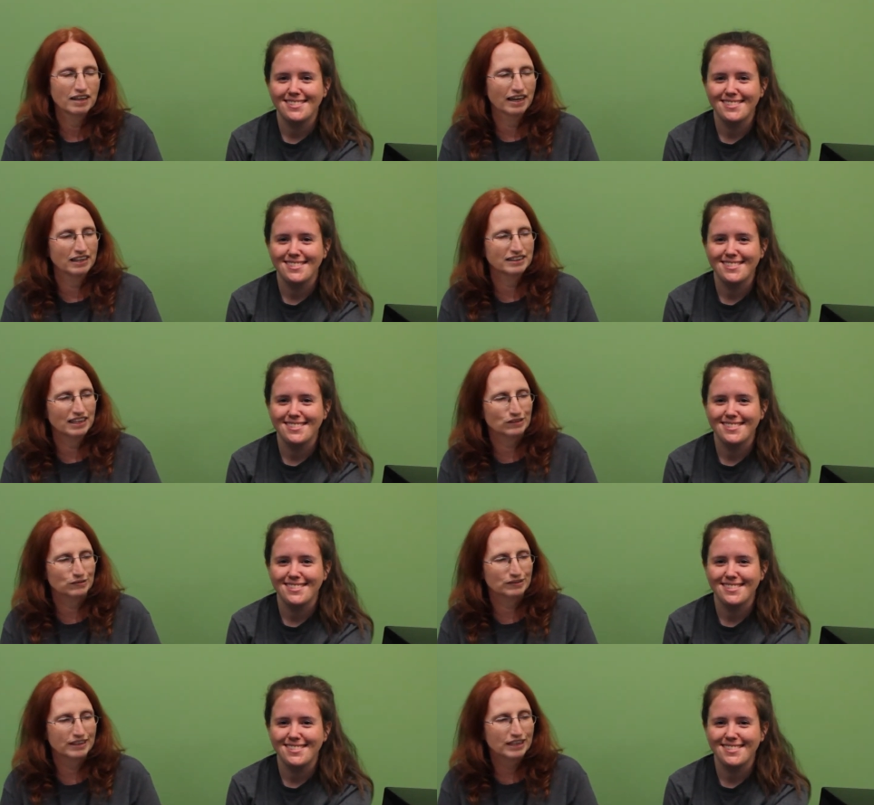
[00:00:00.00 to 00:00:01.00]
Speaker 1: and it tastes
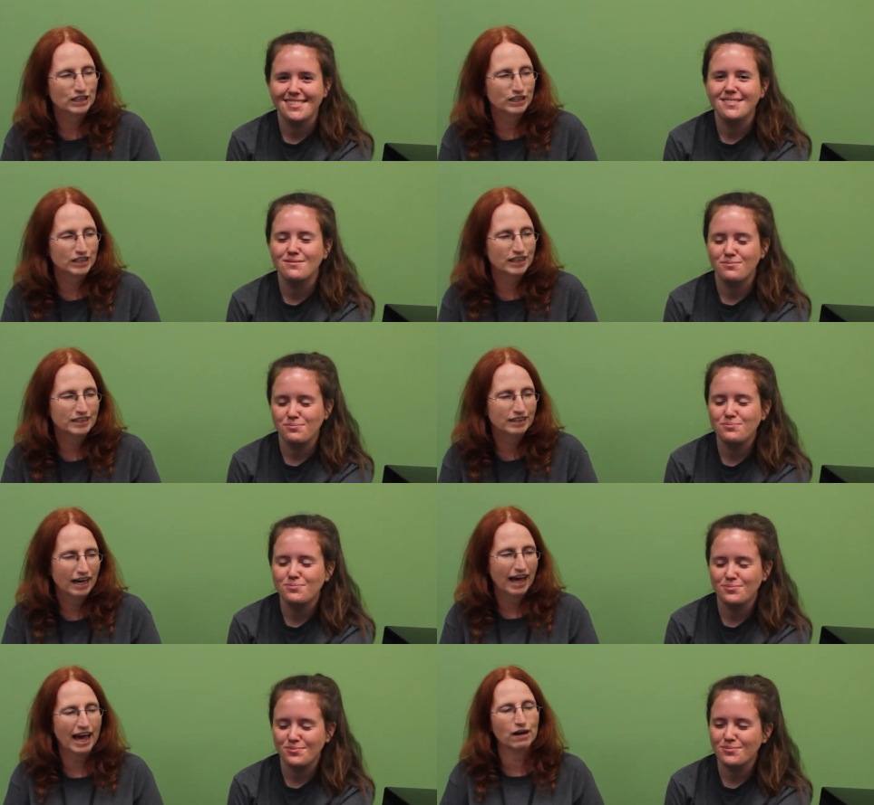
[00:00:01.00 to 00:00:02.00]
really good
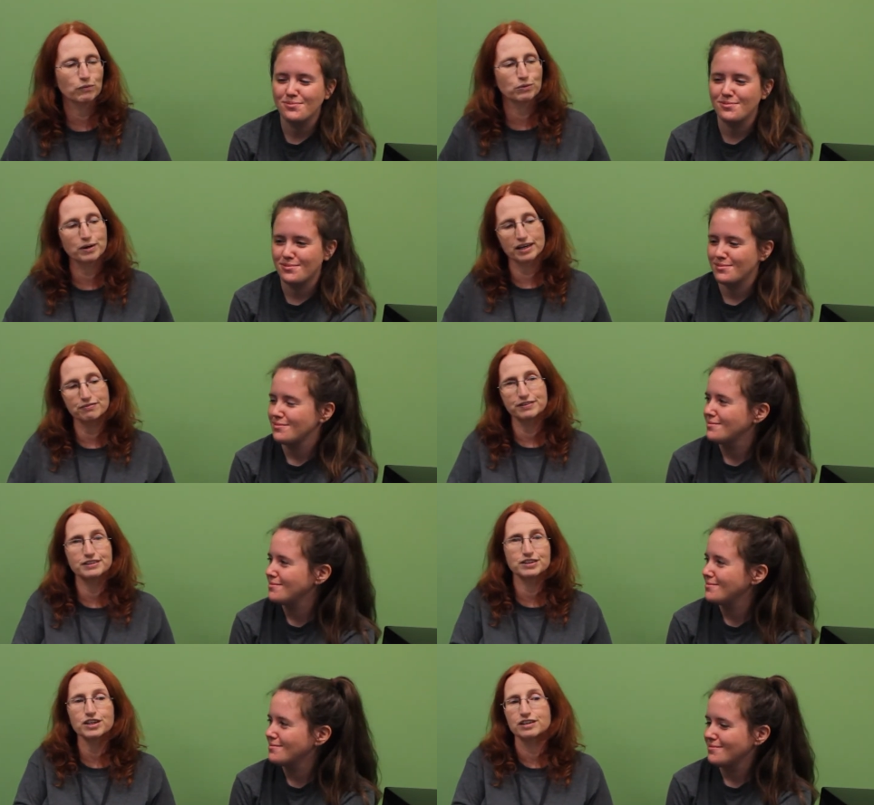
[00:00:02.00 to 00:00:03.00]
and we're ready for
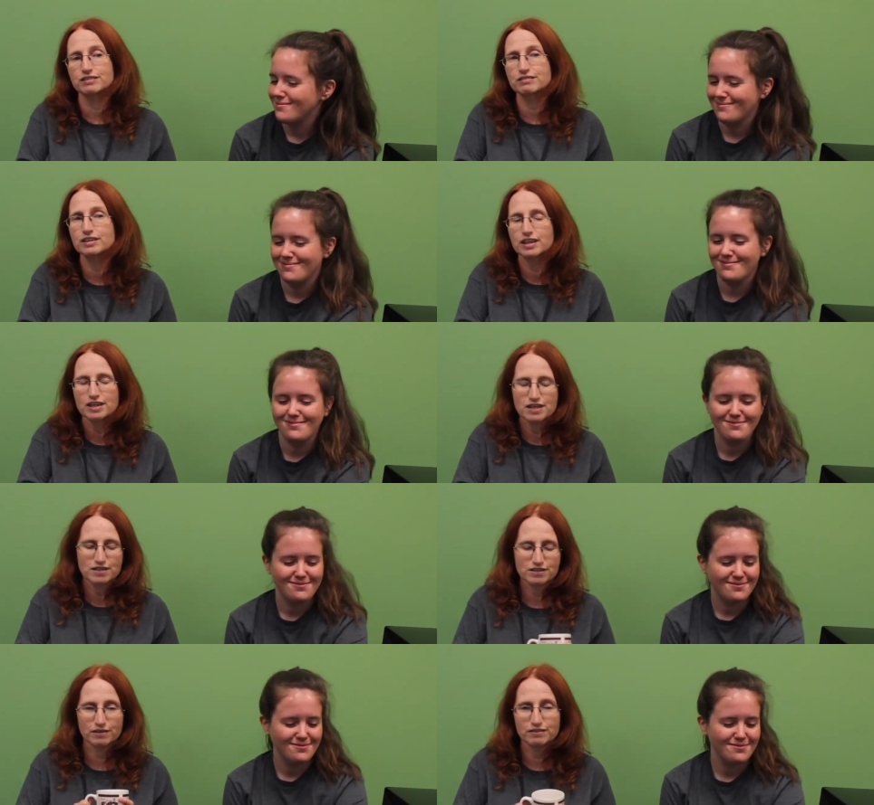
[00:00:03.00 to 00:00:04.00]
dessert.
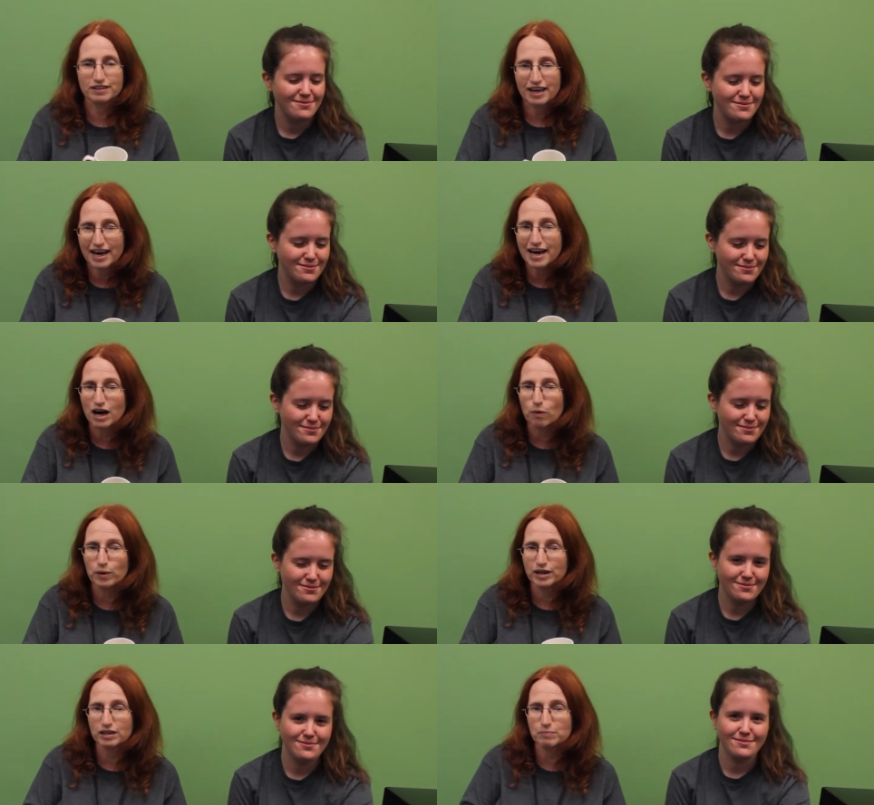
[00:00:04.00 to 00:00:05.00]
So now
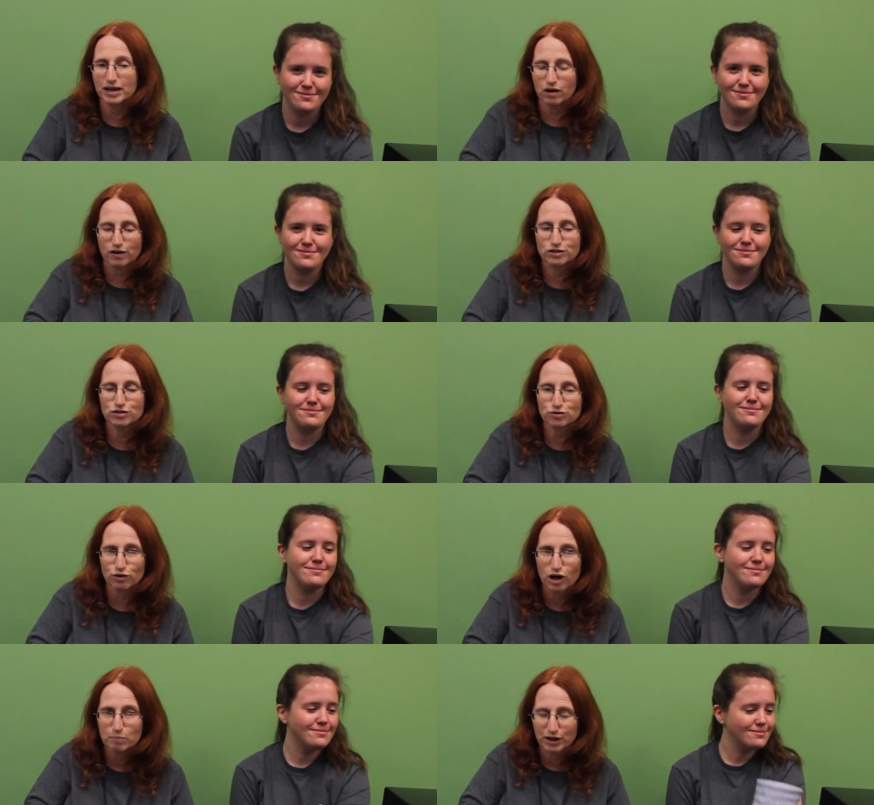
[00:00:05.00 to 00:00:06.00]
we're gonna make our
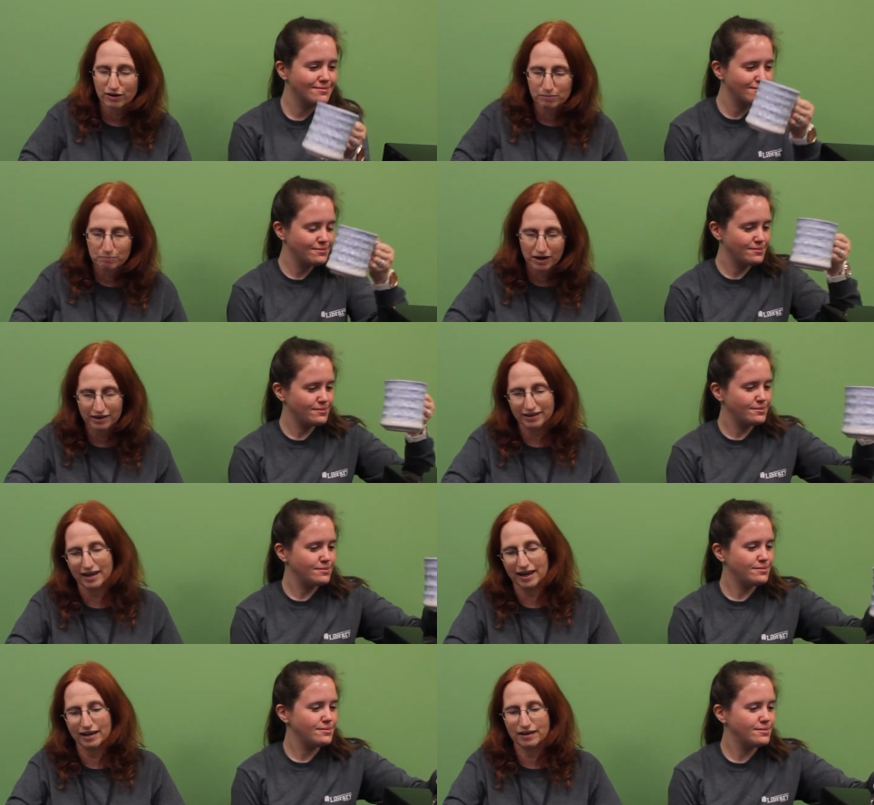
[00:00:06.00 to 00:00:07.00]
strawberry mug
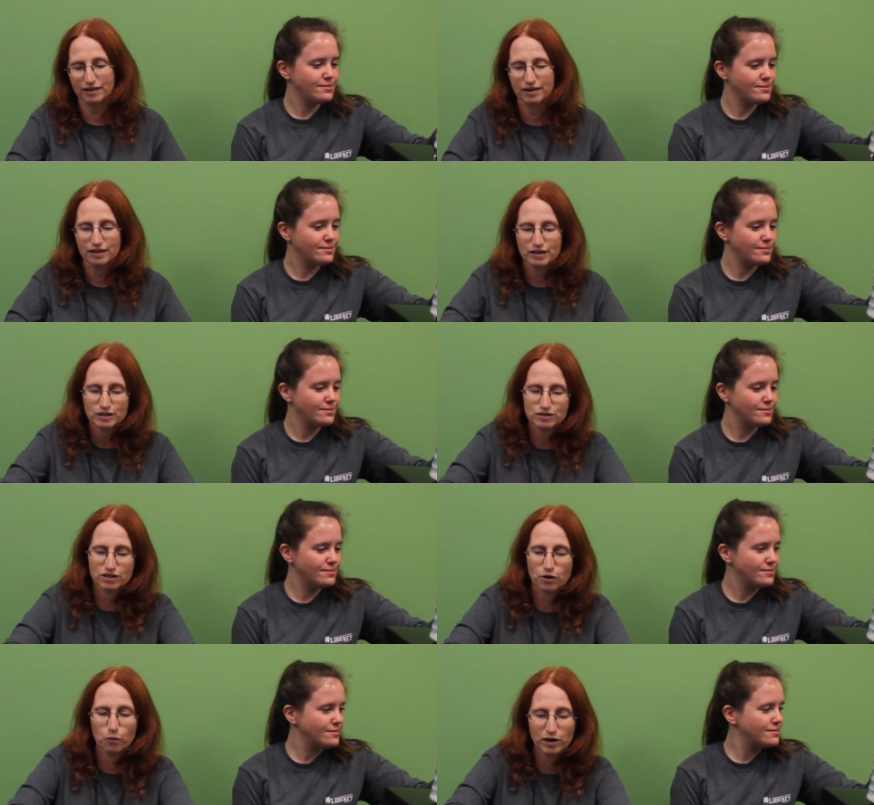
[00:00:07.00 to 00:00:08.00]
cake.
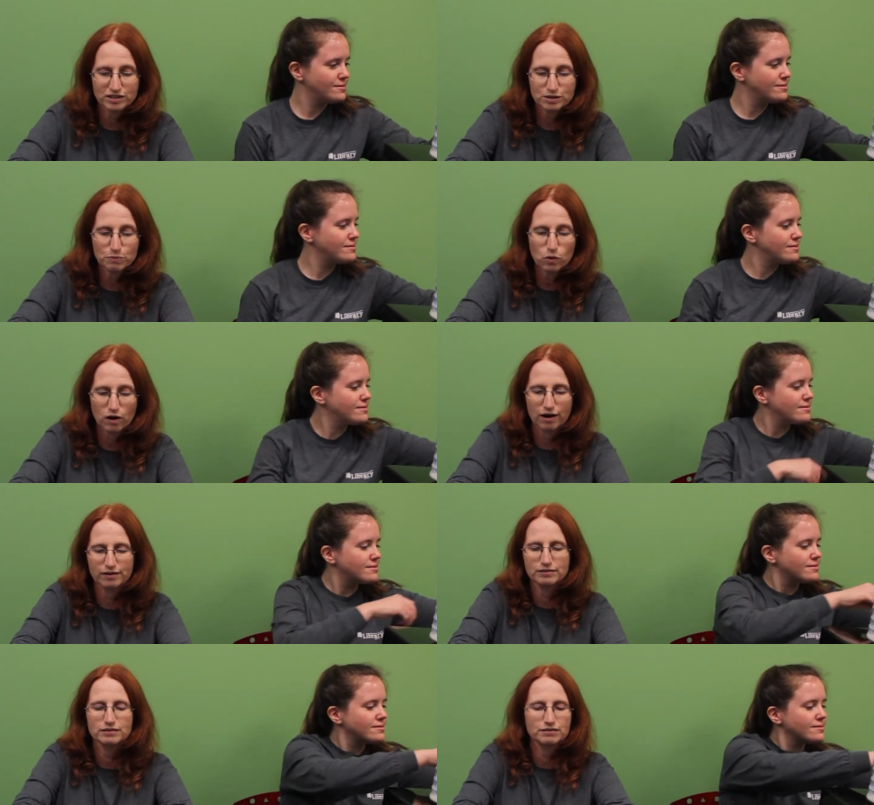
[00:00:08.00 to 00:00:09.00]
So once
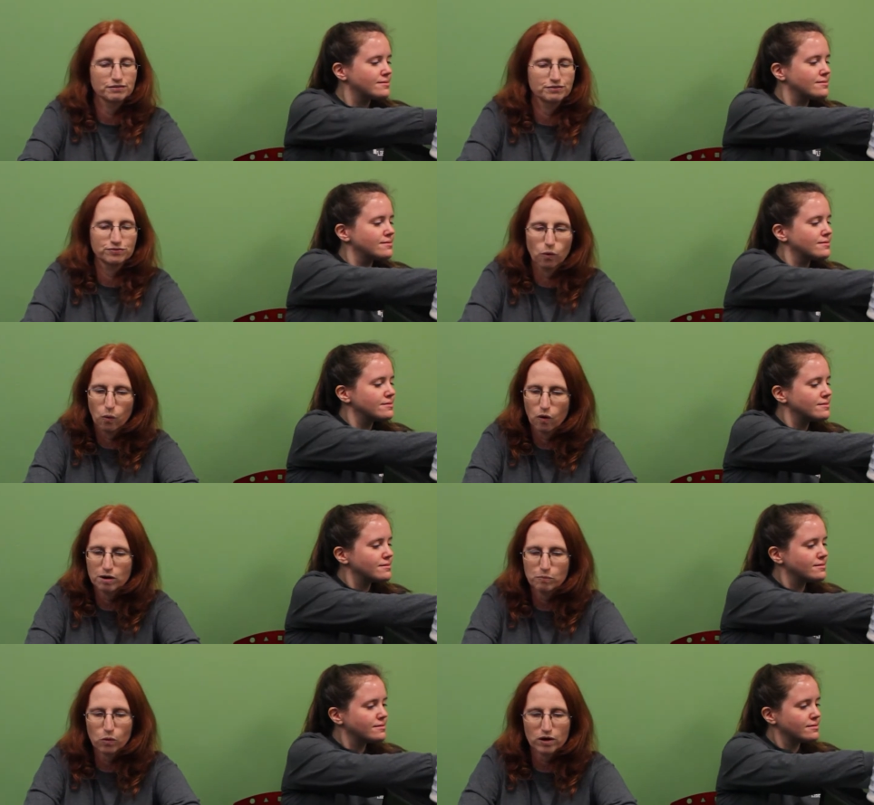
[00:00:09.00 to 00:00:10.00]
more,
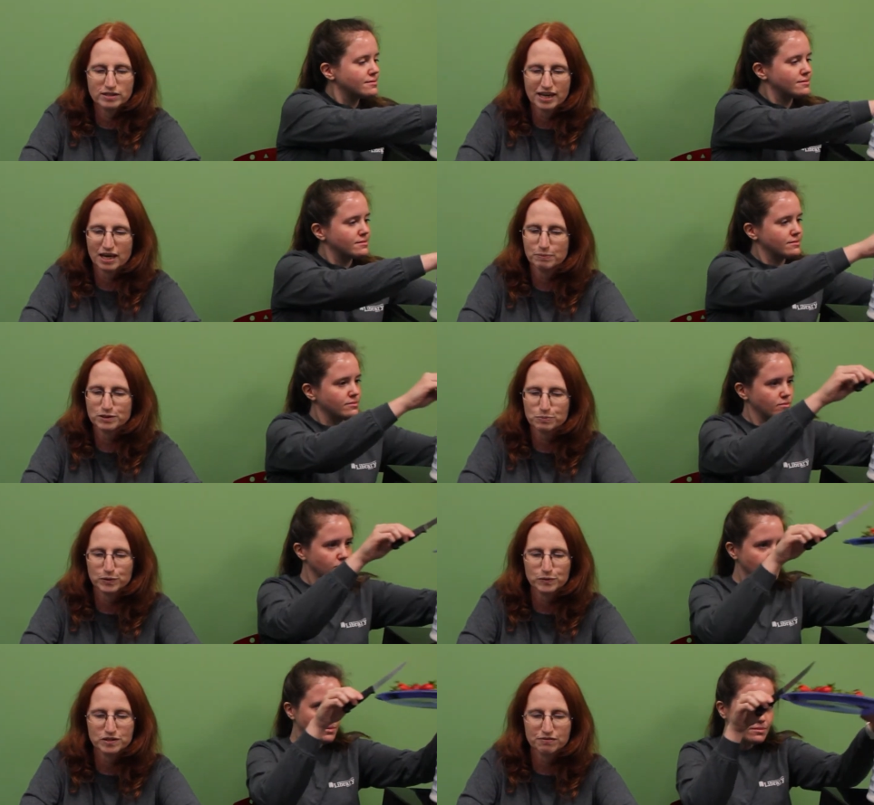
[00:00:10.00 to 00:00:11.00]
four more
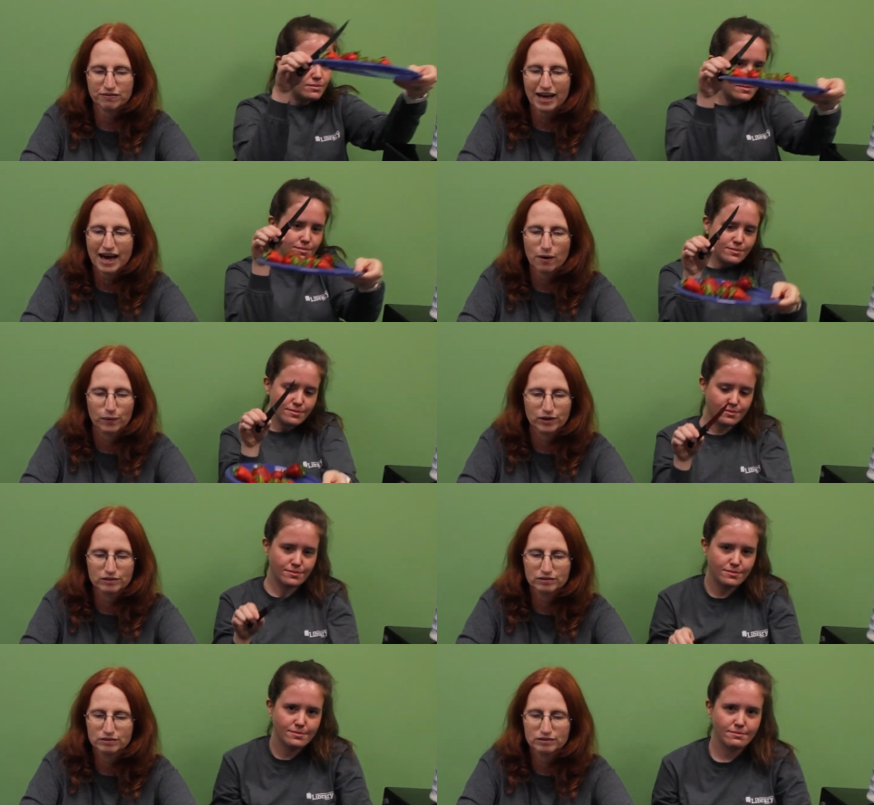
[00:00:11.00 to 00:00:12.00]
tablespoons of flour.